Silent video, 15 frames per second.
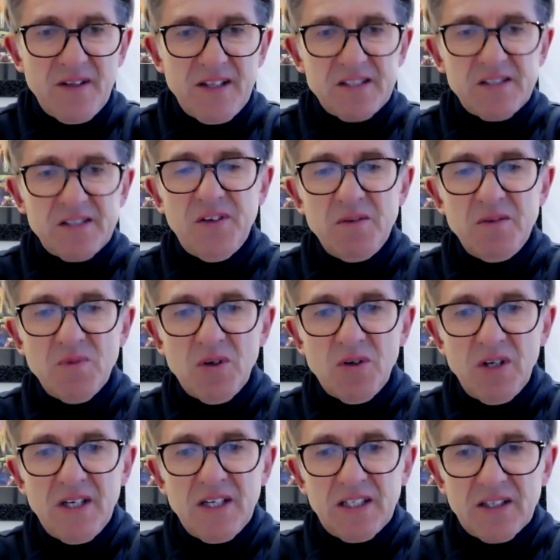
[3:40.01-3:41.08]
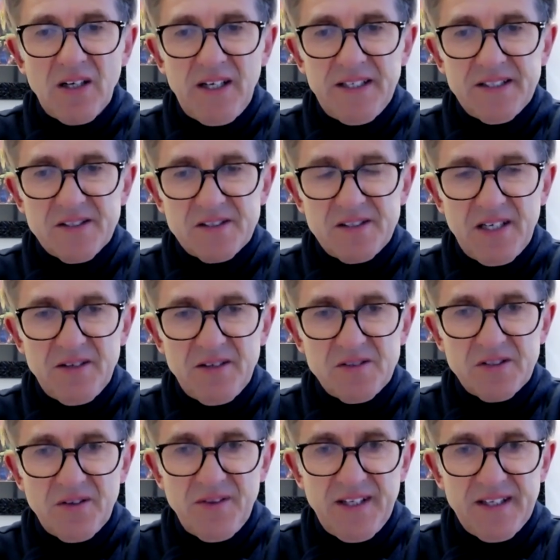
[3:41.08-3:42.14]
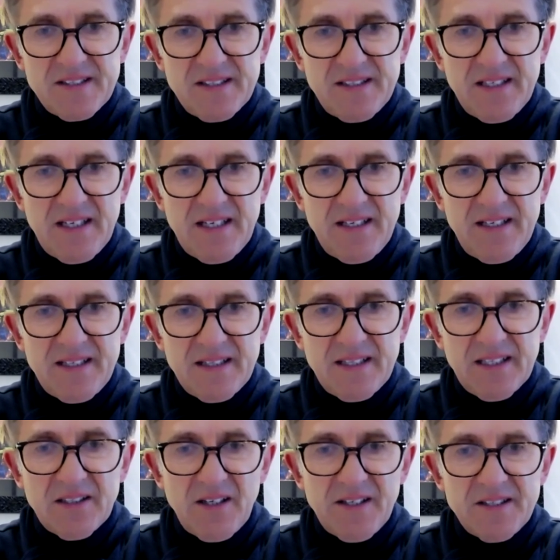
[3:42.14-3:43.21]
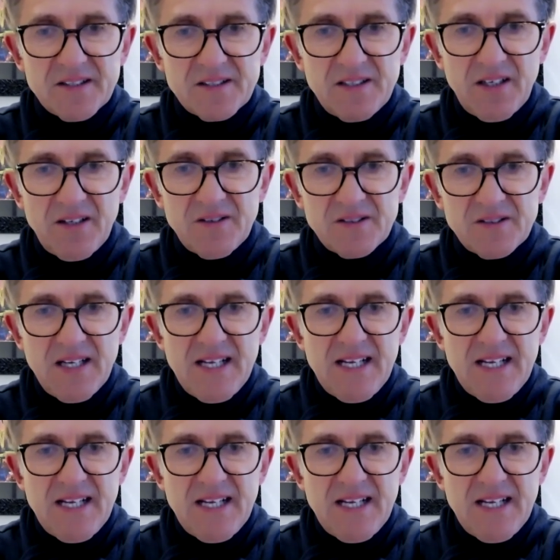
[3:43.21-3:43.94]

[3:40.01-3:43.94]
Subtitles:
There's a few more guidance notes on this, and the guidance notes